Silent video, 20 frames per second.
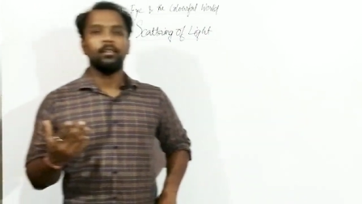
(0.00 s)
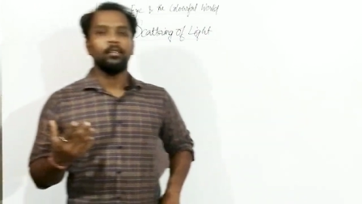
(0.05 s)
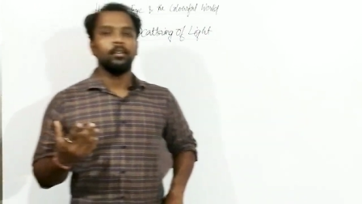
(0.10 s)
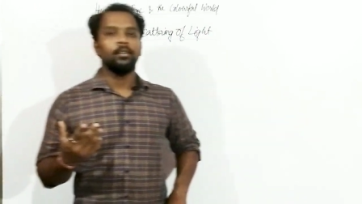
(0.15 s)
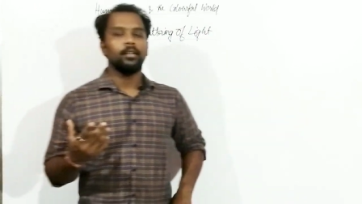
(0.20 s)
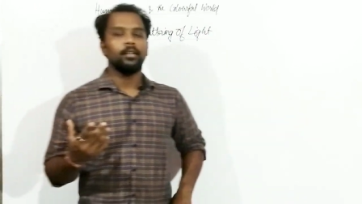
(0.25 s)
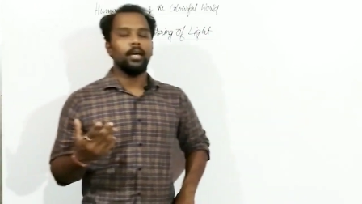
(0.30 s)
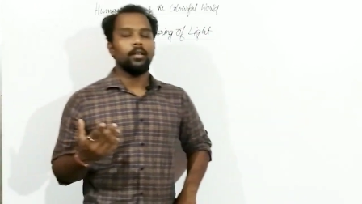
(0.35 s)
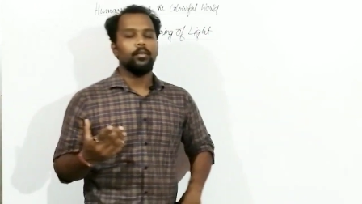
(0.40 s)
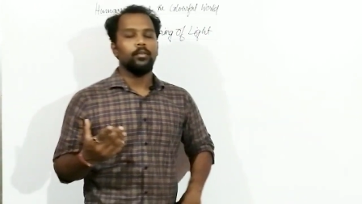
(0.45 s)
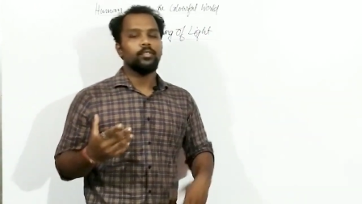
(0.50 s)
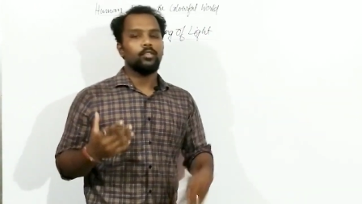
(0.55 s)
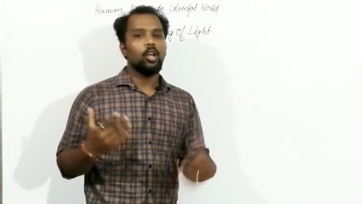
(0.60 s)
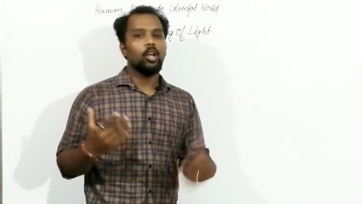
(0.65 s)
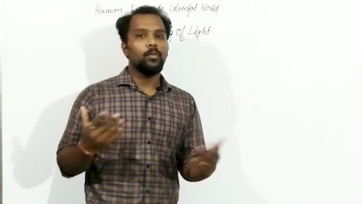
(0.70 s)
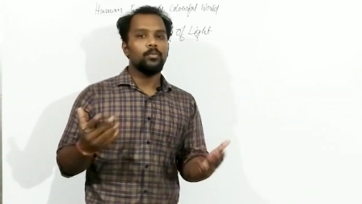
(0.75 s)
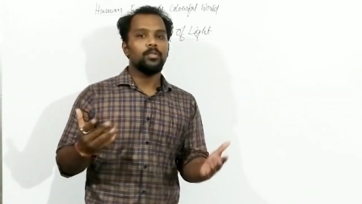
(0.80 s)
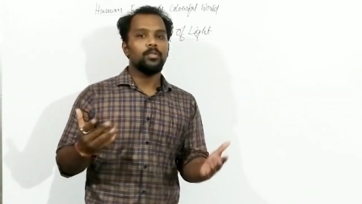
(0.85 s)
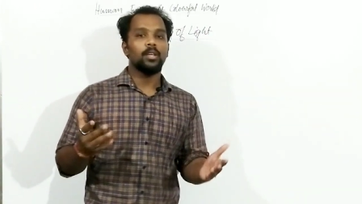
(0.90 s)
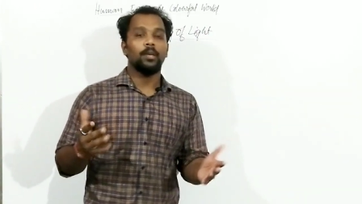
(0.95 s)
Right? We actually
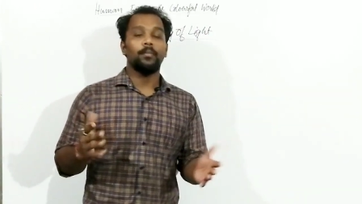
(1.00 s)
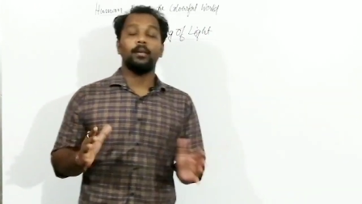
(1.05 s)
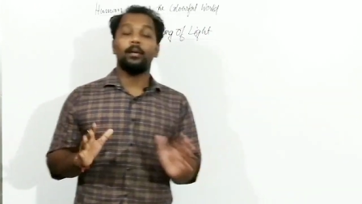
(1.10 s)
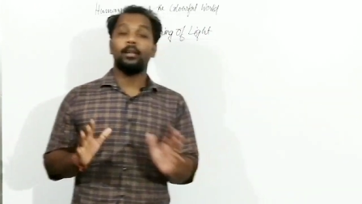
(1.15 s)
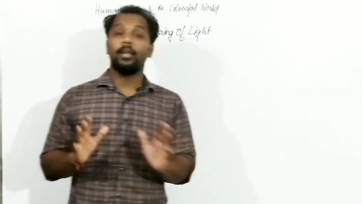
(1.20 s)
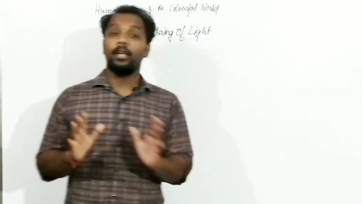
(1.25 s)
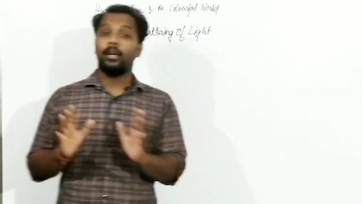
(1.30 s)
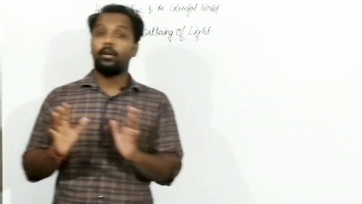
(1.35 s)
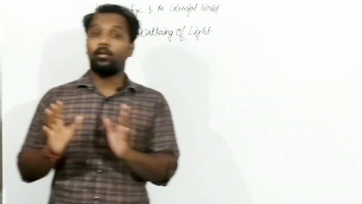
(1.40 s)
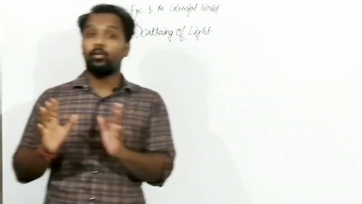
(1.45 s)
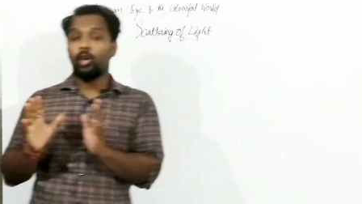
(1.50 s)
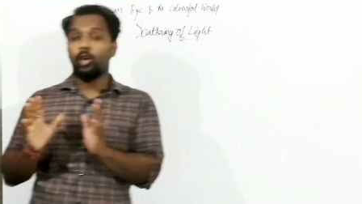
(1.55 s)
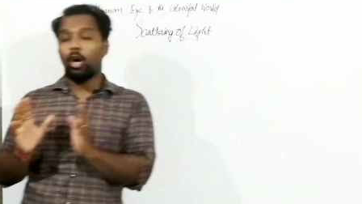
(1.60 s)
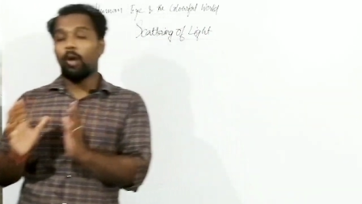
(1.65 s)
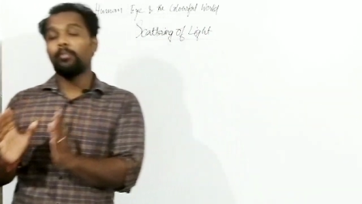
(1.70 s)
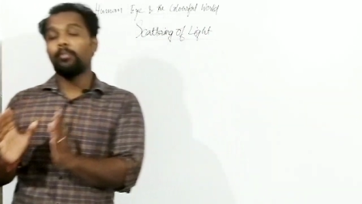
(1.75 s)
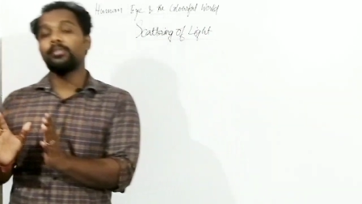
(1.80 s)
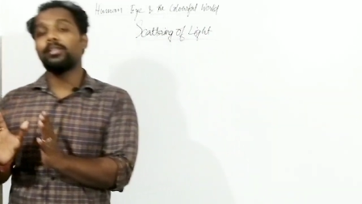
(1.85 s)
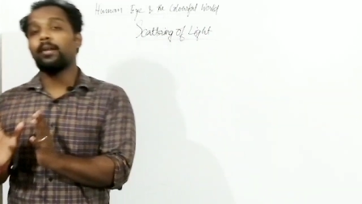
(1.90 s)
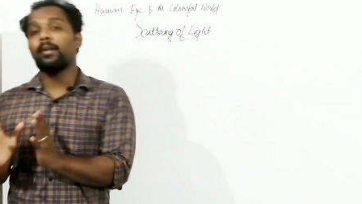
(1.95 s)
observe in the what? We
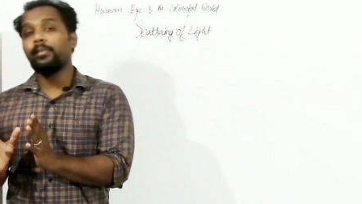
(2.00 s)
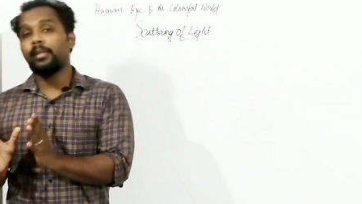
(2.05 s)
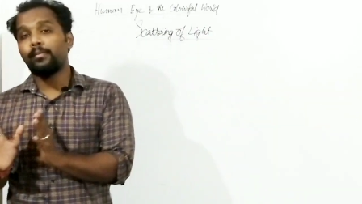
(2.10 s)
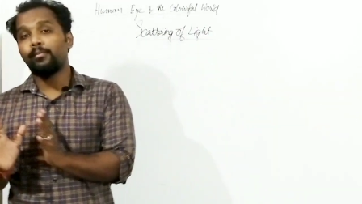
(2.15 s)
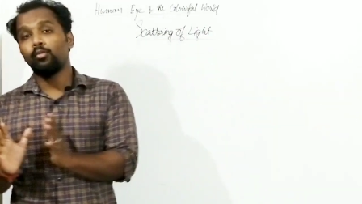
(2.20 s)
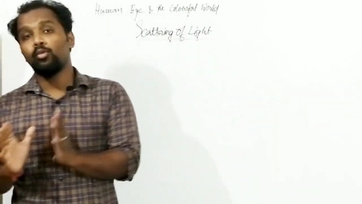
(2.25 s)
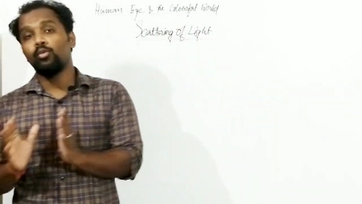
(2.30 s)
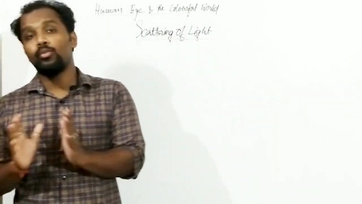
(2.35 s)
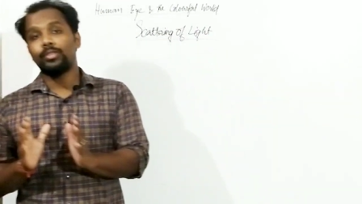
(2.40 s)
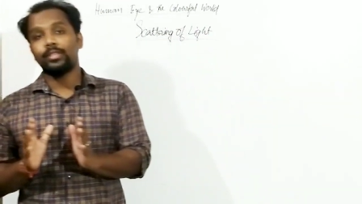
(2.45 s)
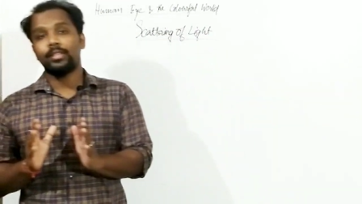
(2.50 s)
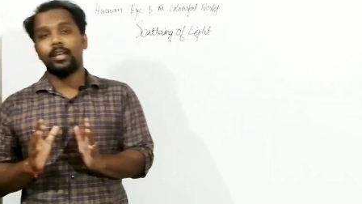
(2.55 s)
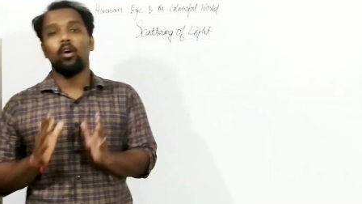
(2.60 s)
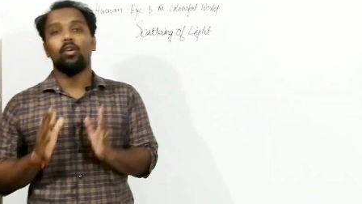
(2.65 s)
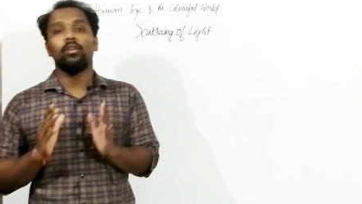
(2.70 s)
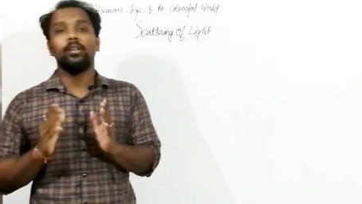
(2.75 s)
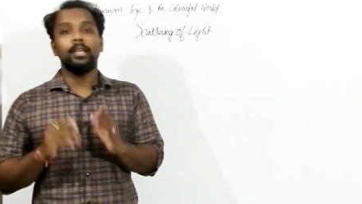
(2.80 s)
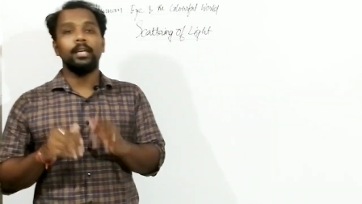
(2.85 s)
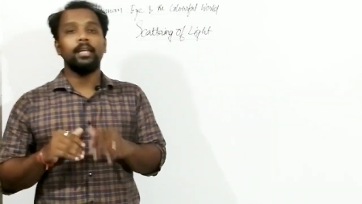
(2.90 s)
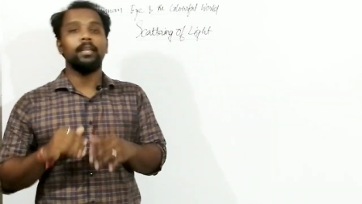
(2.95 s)
observe the blue sky
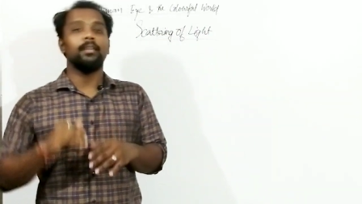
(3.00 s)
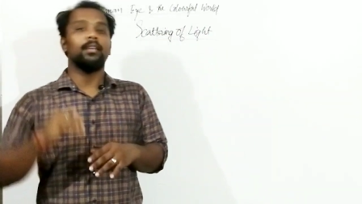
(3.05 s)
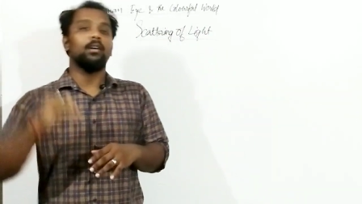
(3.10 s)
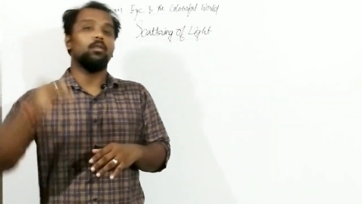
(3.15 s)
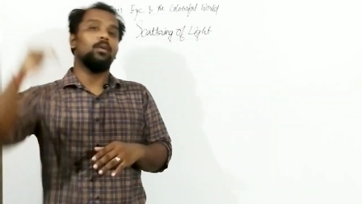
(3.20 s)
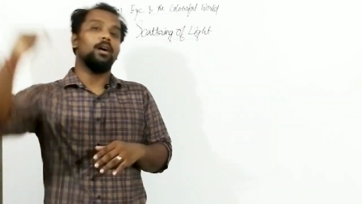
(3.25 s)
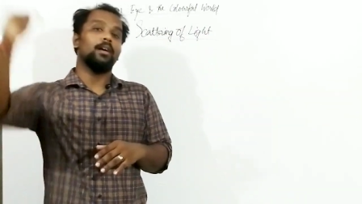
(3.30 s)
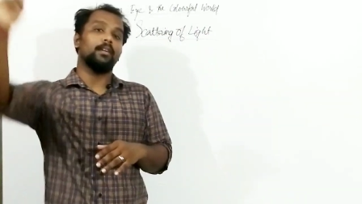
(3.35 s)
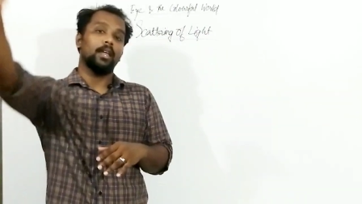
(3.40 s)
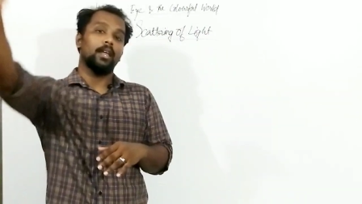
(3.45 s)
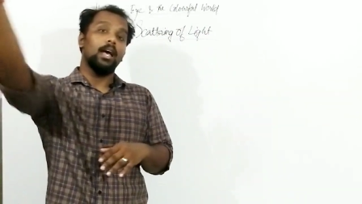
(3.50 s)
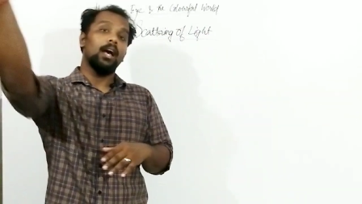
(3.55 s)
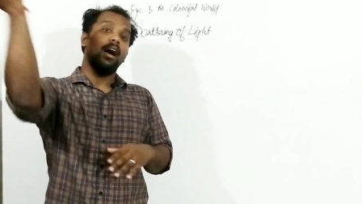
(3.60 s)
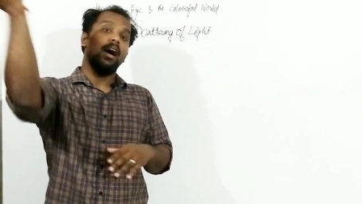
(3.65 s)
only in the what?